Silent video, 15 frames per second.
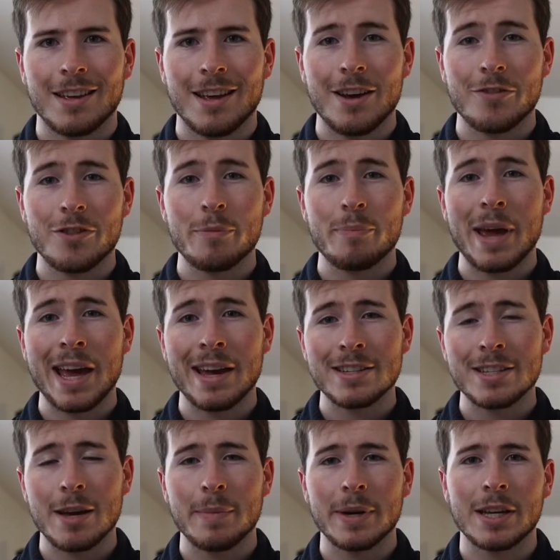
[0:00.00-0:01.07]
If the
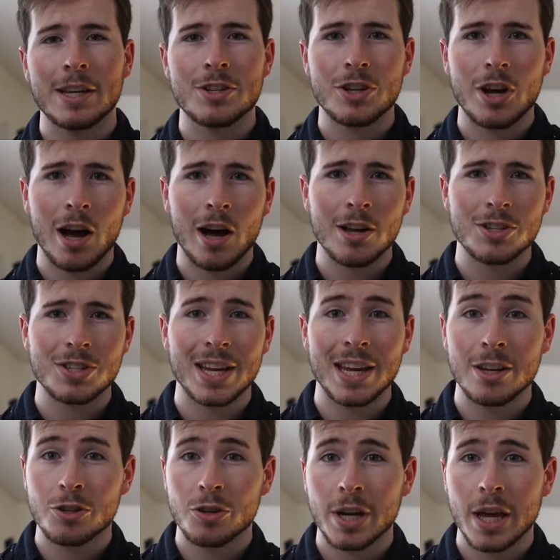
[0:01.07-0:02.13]
pandemic has caused
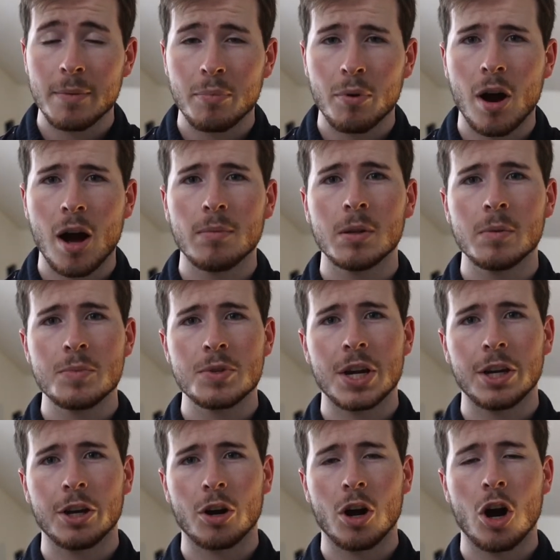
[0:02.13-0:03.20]
internet problems at
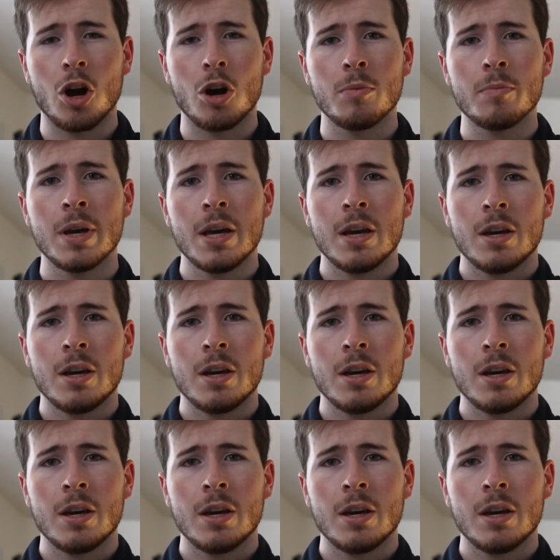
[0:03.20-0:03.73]
your home,